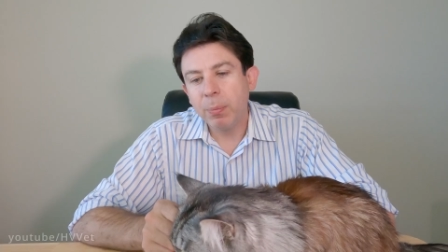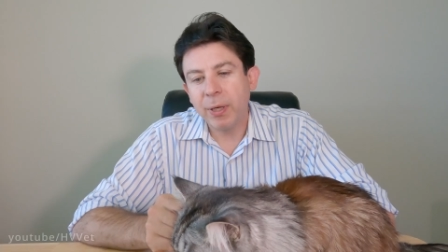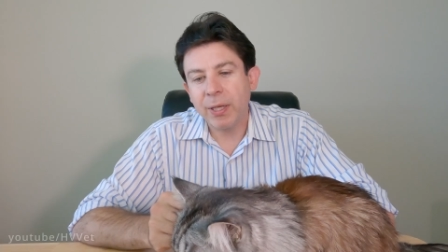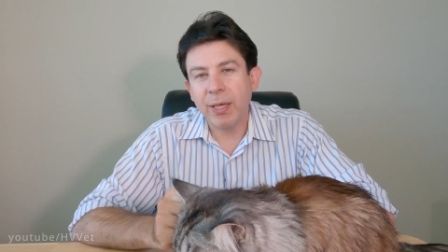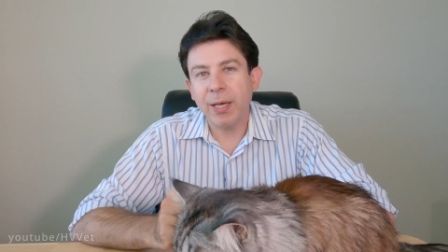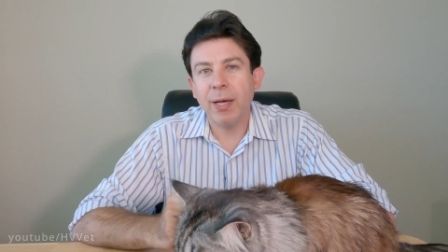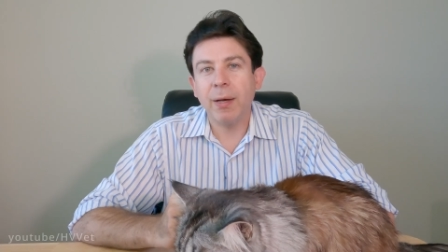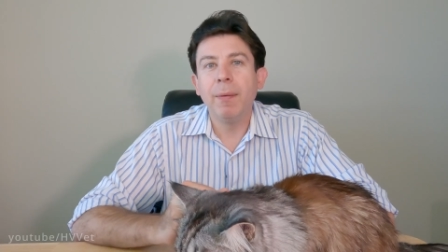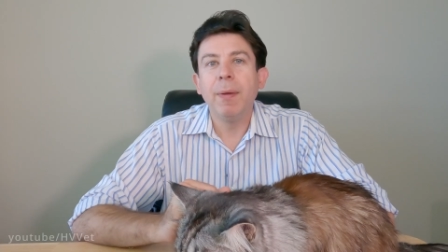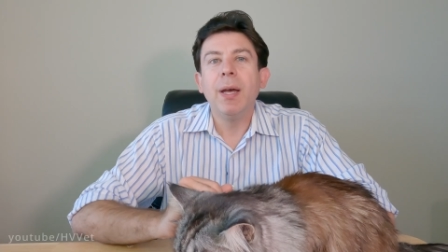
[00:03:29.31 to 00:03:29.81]
But
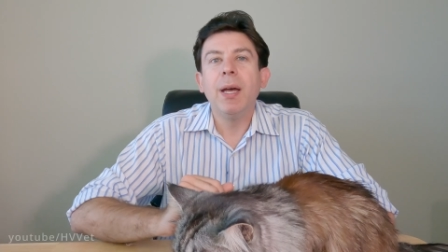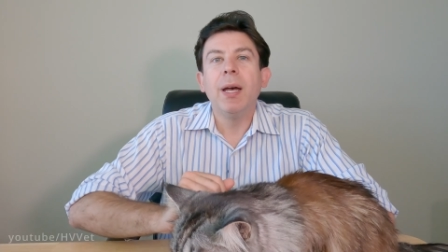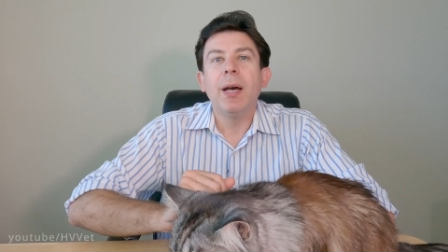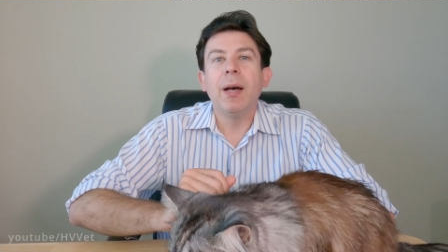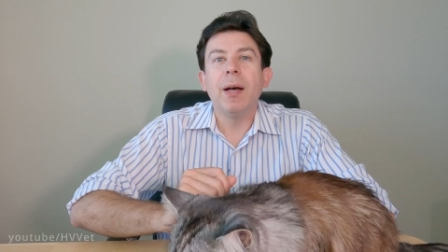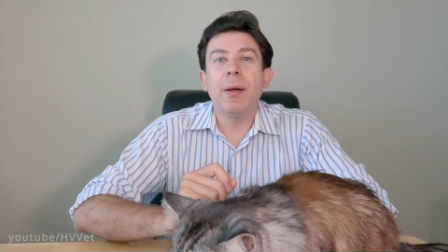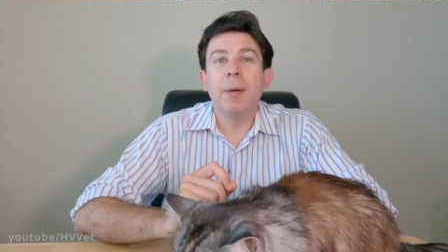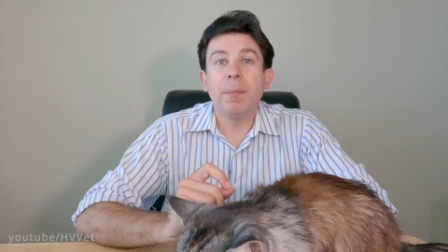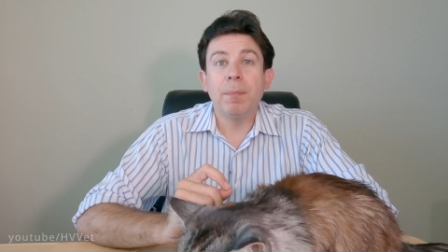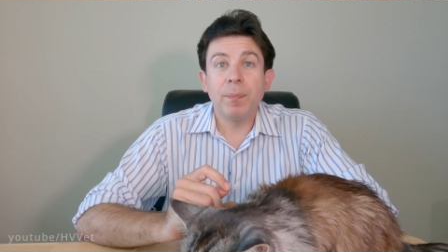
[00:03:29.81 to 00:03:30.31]
yeah,
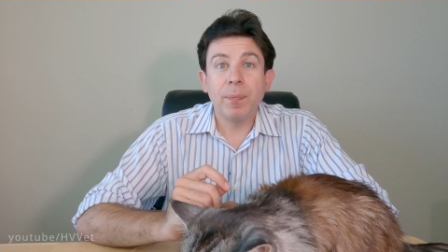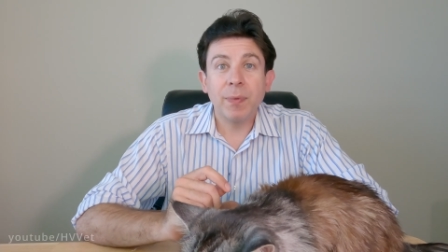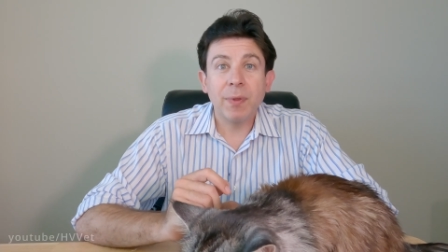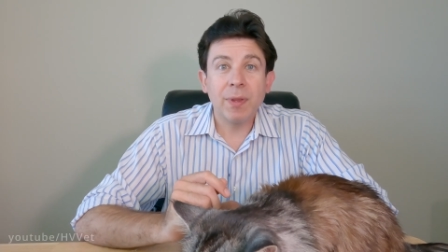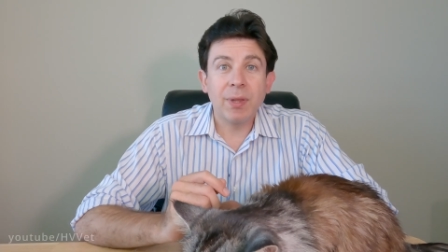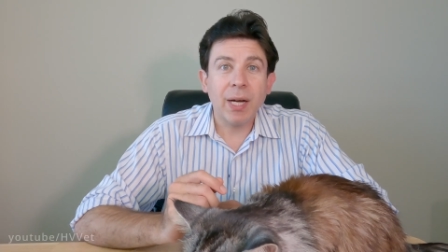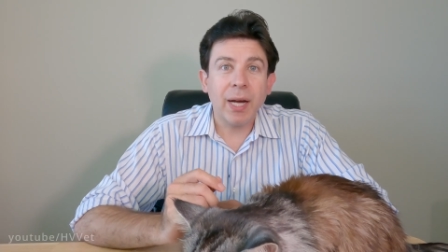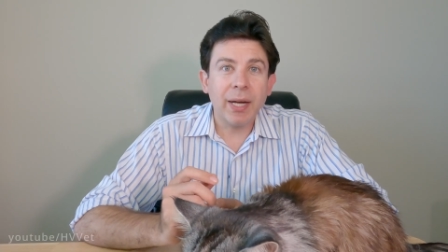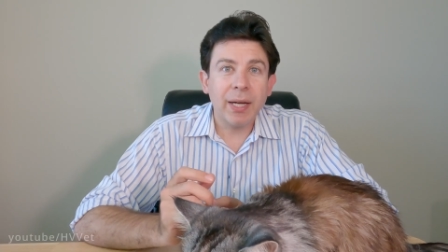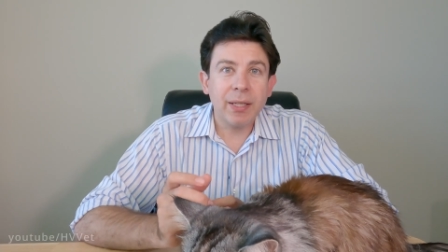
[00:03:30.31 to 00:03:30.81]
um,
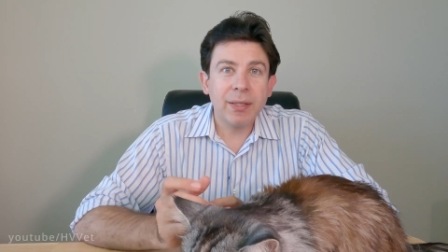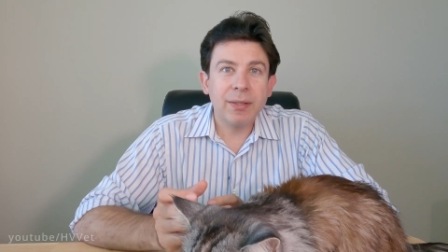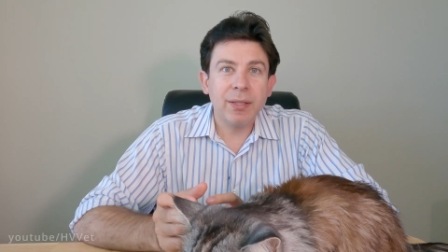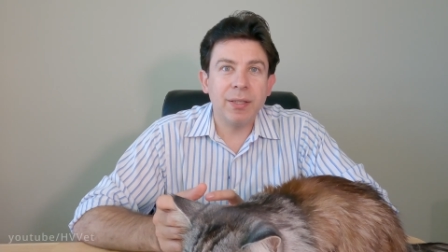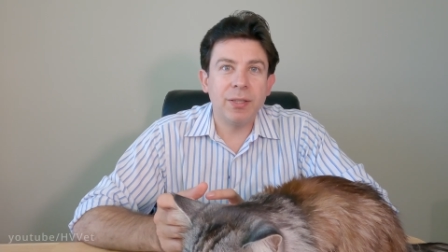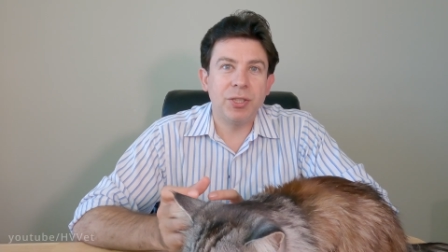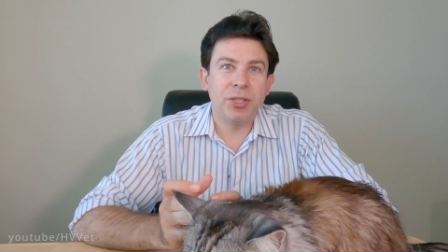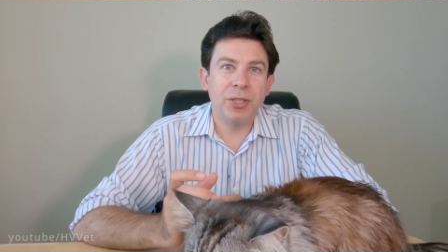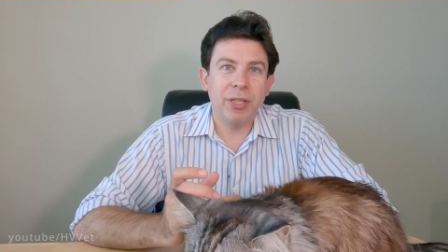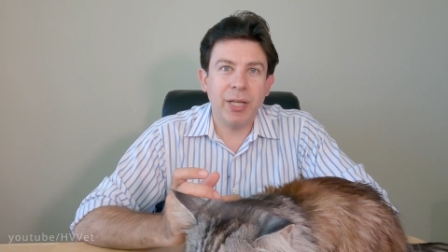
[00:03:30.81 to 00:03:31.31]
diet
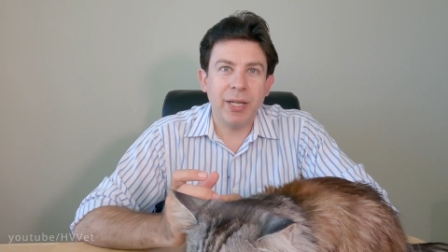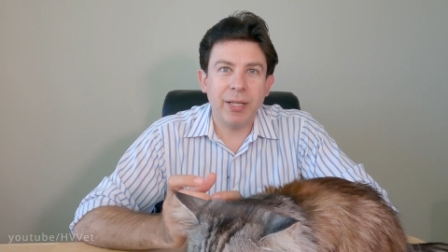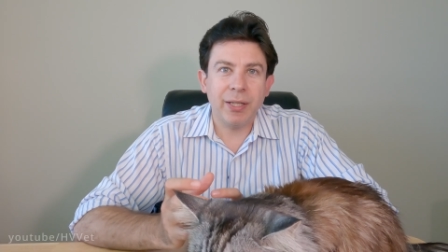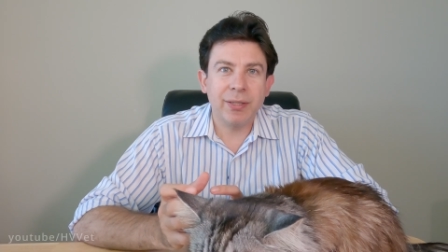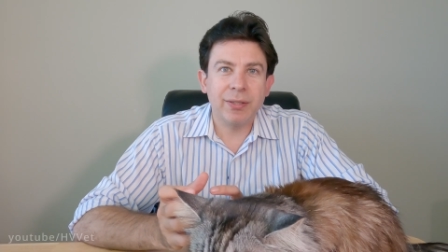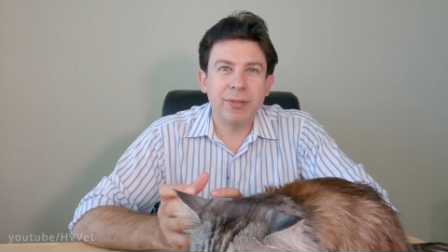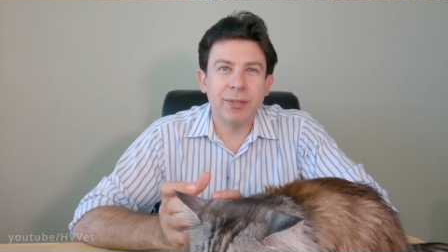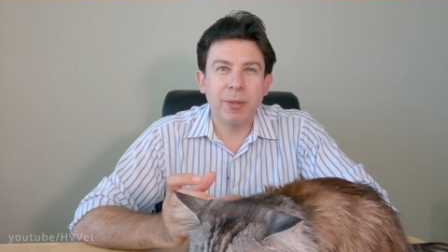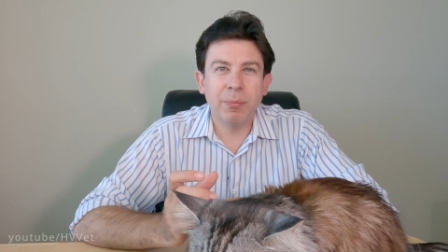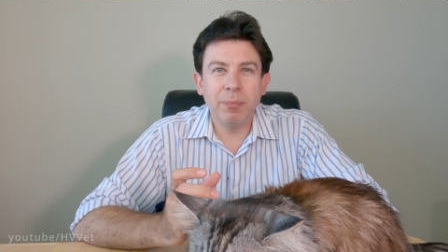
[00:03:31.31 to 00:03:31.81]
and
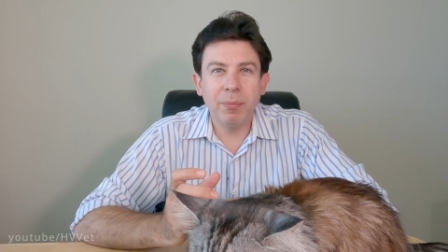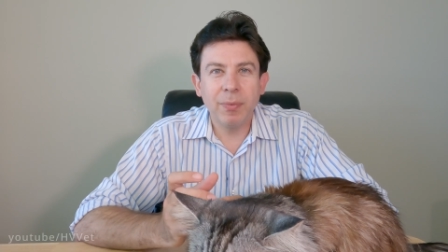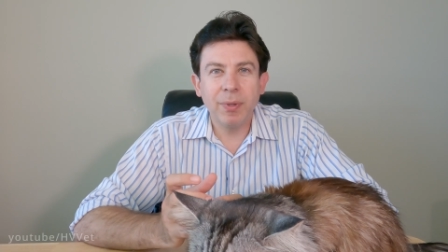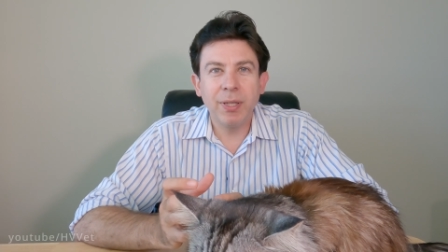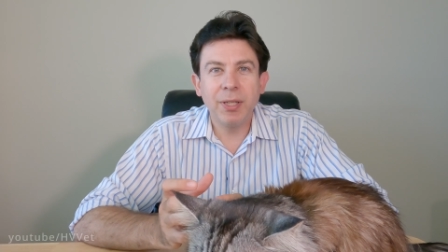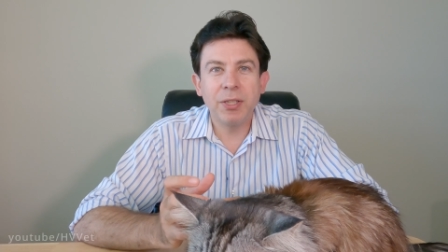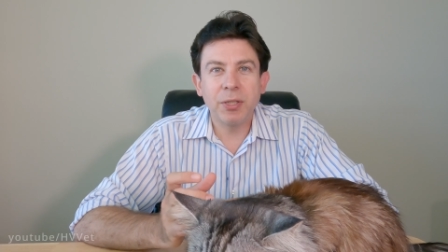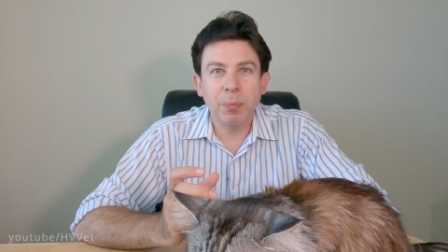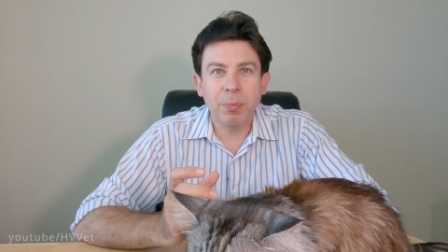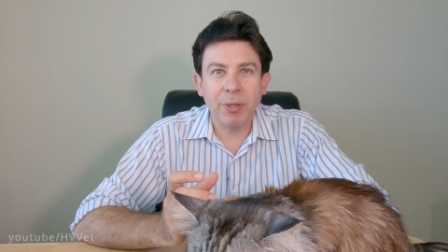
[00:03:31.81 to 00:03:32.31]
genetics, some
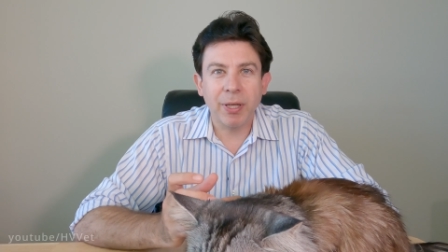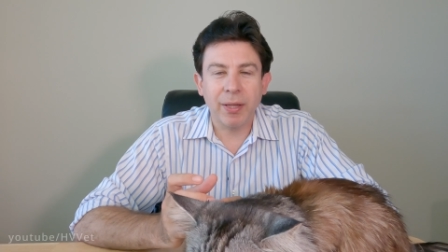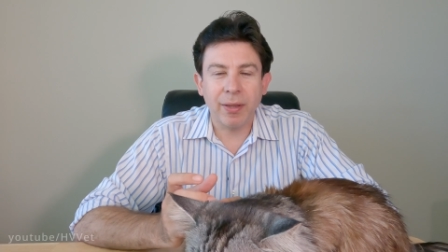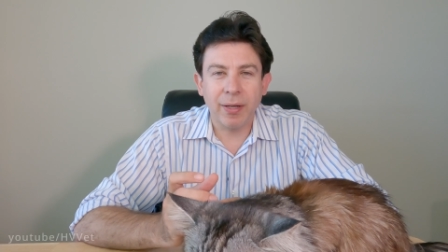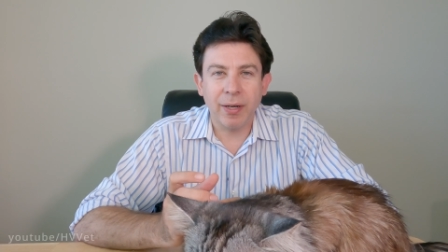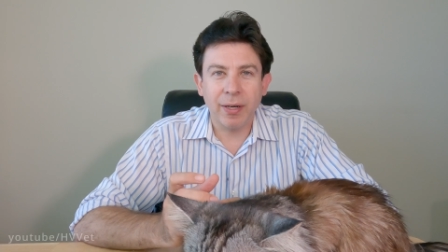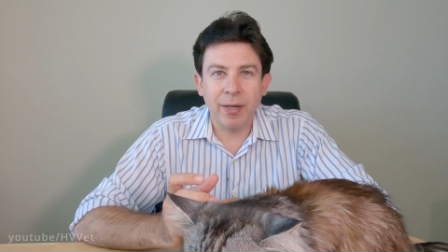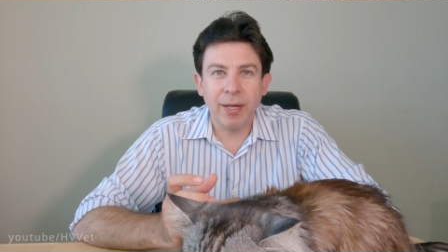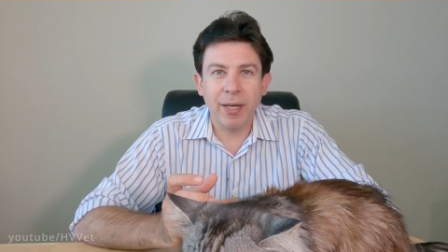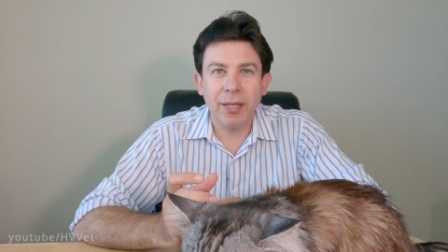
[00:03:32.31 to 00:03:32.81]
interplay there.